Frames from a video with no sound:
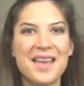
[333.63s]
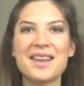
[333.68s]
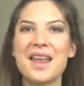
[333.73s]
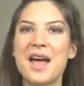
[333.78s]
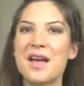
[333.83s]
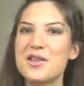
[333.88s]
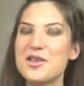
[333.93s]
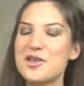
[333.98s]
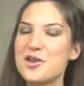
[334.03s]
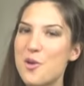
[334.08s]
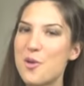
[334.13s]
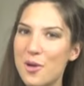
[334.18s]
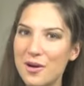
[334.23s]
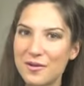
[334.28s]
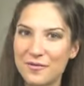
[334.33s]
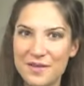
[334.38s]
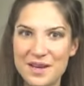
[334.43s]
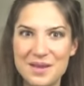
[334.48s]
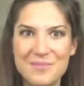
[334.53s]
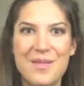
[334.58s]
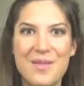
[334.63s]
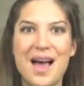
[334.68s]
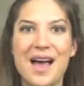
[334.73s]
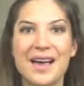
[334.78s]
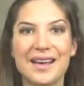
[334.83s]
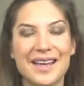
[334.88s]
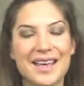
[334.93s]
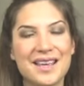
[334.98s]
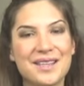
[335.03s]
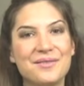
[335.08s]
Now, your
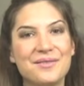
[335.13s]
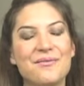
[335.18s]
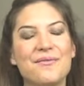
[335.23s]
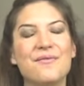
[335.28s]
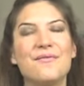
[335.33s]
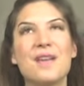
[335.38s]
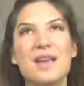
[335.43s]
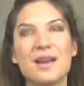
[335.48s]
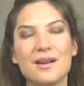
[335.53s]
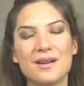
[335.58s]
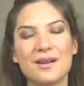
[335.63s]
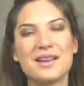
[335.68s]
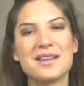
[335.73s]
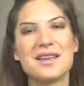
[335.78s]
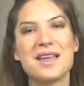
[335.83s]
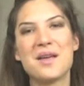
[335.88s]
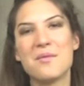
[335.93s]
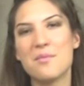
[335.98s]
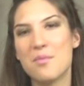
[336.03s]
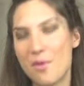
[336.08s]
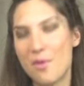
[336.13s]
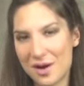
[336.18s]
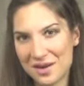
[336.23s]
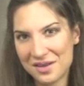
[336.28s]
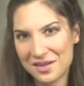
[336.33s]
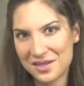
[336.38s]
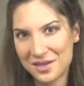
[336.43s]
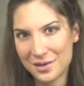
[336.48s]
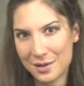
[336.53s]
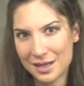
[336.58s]
feedback is very
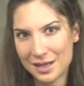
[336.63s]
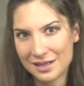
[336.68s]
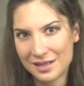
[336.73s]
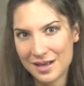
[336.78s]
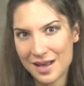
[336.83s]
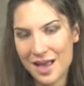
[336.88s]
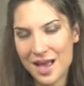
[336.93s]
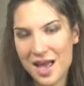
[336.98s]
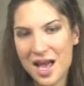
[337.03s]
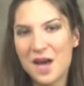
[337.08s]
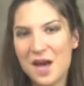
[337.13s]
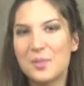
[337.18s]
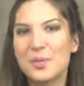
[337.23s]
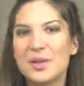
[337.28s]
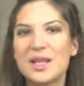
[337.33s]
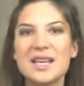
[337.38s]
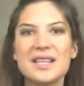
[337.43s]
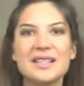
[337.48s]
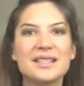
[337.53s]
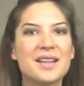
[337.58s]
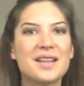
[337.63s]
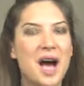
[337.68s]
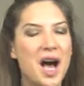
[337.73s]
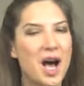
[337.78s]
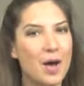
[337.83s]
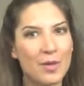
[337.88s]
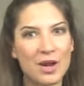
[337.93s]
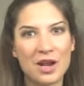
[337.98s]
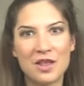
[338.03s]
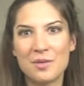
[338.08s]
important to us. Please
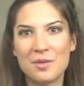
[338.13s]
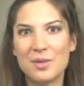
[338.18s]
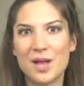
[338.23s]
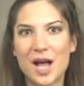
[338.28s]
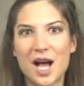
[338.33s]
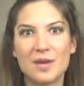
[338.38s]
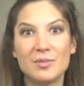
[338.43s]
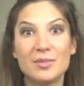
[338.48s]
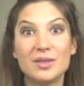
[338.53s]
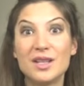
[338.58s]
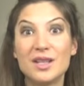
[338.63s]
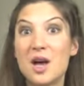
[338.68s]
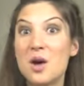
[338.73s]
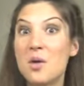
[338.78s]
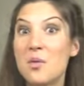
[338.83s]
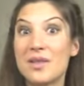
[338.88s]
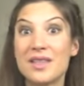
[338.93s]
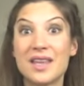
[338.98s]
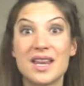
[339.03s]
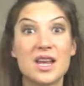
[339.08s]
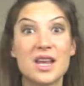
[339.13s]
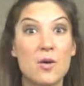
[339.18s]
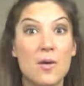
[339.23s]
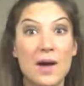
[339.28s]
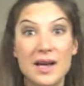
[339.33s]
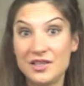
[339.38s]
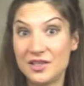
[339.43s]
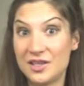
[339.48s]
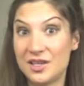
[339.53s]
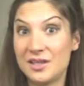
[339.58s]
comment on the blog below with any
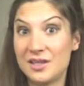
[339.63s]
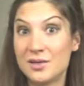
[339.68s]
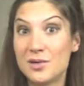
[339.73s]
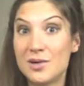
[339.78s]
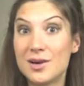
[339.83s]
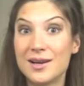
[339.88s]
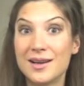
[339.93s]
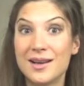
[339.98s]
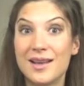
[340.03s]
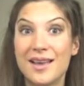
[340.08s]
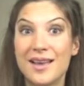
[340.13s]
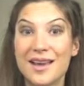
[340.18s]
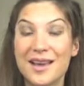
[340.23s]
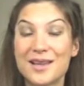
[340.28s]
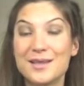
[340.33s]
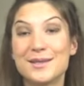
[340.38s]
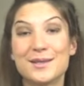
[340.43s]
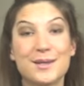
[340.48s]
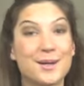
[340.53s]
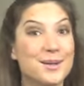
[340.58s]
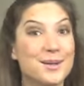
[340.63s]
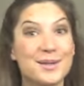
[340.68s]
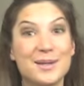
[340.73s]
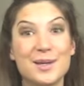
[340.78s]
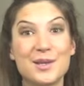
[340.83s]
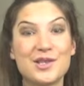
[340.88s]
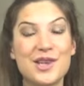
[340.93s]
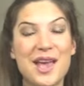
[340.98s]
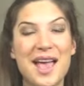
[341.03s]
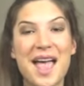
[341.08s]
questions or concerns
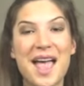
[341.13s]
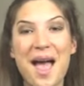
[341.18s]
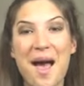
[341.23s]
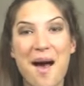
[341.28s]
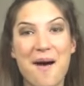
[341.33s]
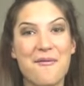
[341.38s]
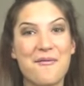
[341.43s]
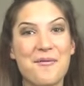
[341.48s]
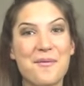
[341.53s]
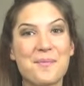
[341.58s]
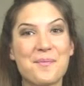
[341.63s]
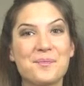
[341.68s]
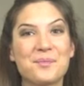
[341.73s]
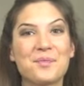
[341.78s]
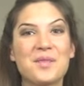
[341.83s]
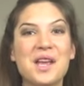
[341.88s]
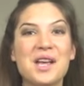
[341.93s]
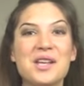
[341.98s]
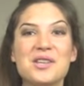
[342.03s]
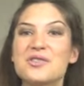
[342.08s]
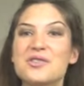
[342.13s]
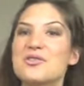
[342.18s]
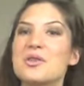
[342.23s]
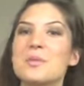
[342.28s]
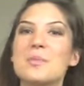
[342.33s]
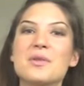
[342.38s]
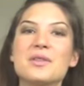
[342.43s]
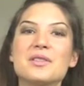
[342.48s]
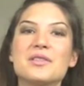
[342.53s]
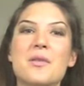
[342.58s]
that you have.
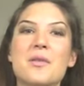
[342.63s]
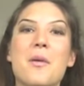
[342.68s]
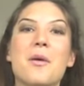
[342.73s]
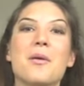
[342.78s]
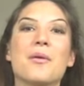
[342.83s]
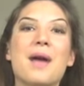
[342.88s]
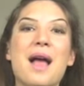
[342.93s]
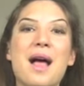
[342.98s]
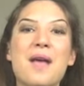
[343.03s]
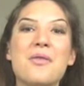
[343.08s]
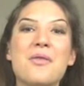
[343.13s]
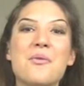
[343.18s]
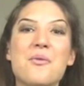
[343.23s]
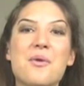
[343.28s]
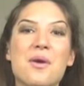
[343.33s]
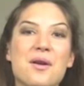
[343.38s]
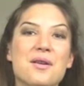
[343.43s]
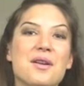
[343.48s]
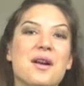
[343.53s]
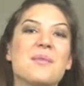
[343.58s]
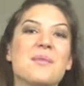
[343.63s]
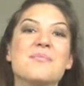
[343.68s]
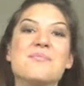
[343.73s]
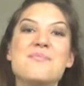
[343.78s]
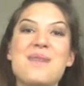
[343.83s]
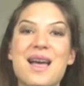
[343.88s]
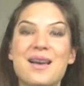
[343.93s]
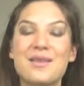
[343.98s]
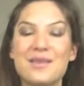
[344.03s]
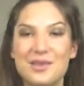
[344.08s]
Strippers from around the world are
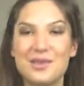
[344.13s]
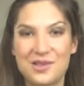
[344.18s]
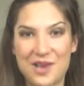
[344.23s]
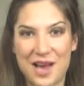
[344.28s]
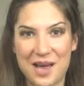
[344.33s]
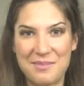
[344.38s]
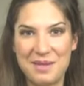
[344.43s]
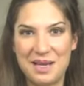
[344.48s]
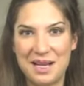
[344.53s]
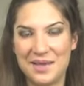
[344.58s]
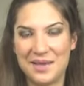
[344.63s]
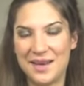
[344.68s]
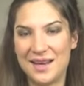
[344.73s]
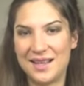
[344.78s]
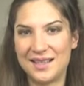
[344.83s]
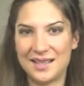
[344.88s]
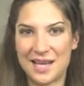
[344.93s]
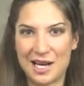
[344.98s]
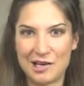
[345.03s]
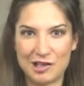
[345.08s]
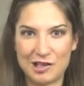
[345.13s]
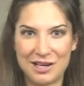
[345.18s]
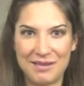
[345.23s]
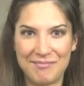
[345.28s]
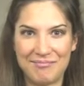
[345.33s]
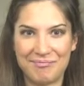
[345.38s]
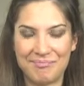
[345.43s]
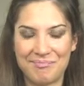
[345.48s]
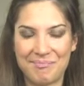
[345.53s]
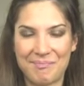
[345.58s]
bound to chime in on the discussion.